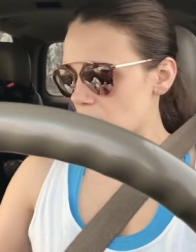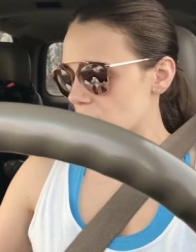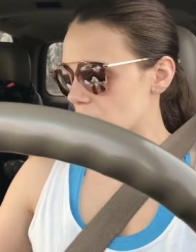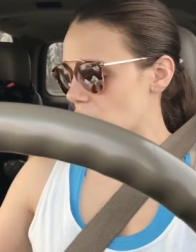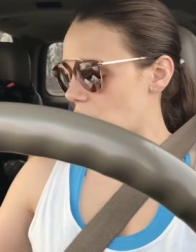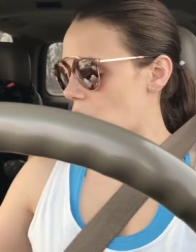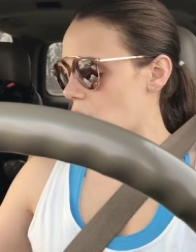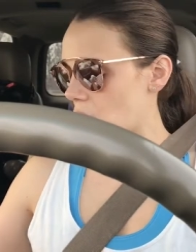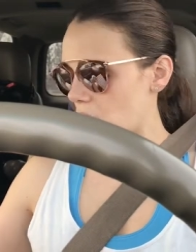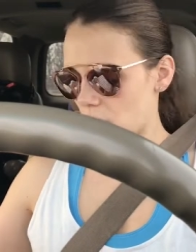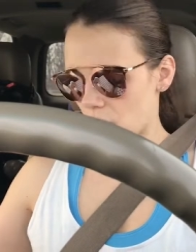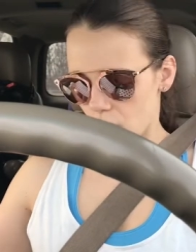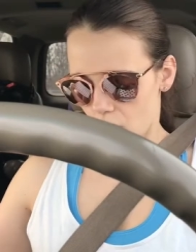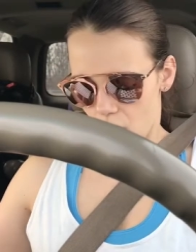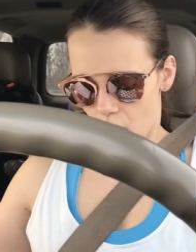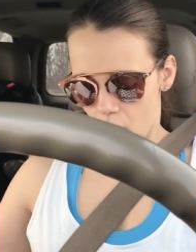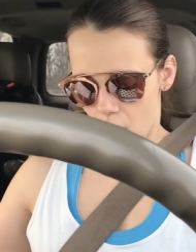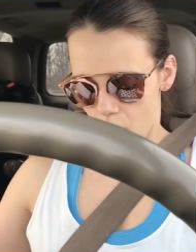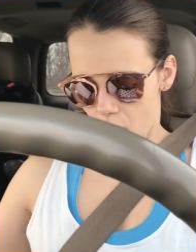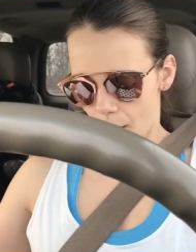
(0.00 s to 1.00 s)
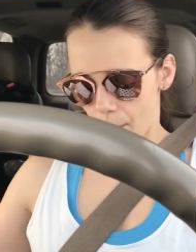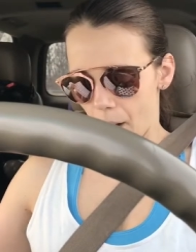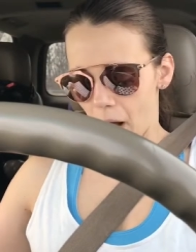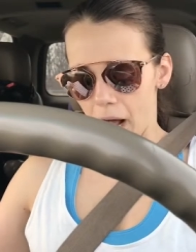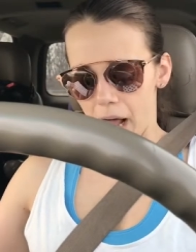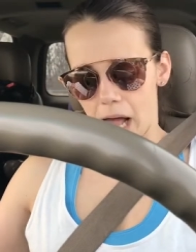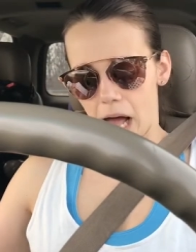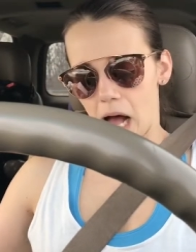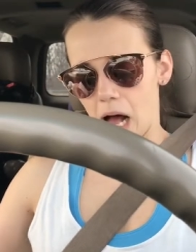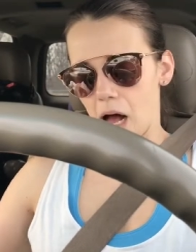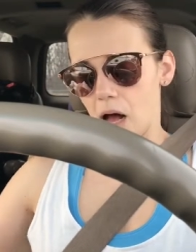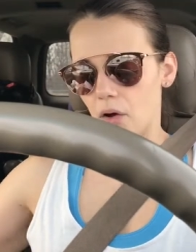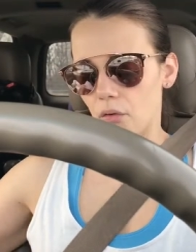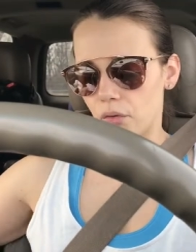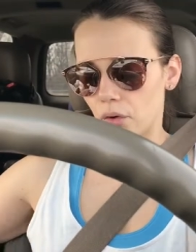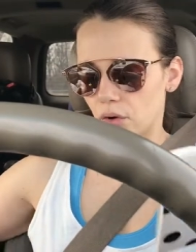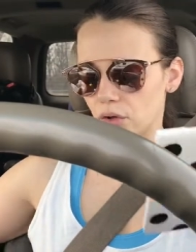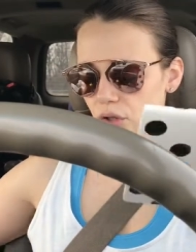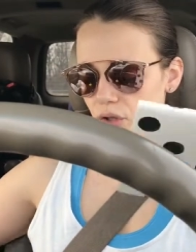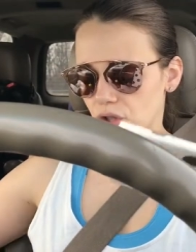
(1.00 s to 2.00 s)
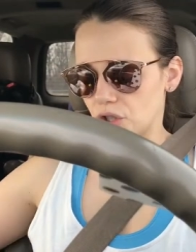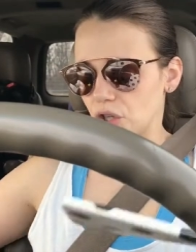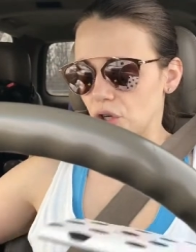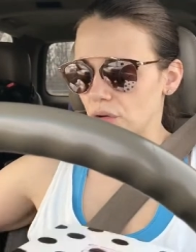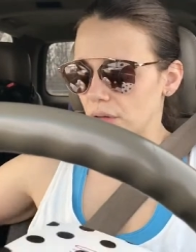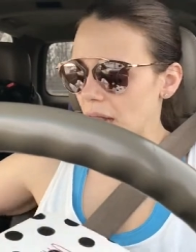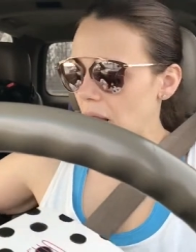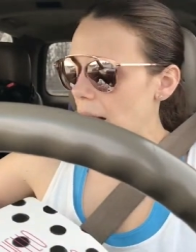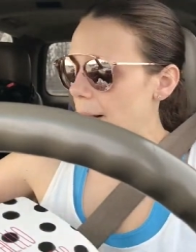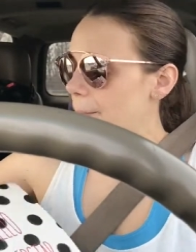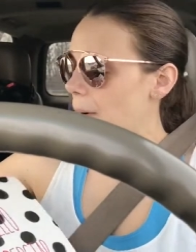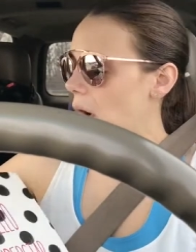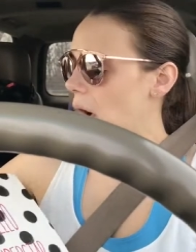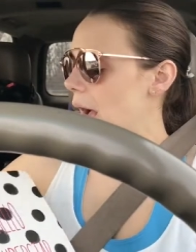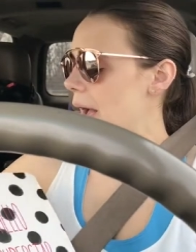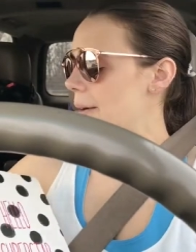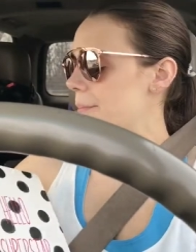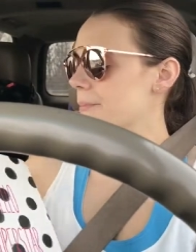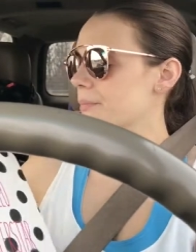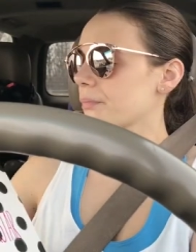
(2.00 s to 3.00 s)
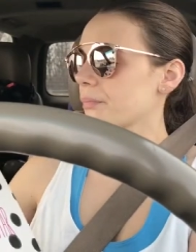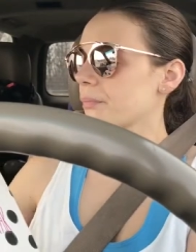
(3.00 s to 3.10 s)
So uh, I have two that I bought.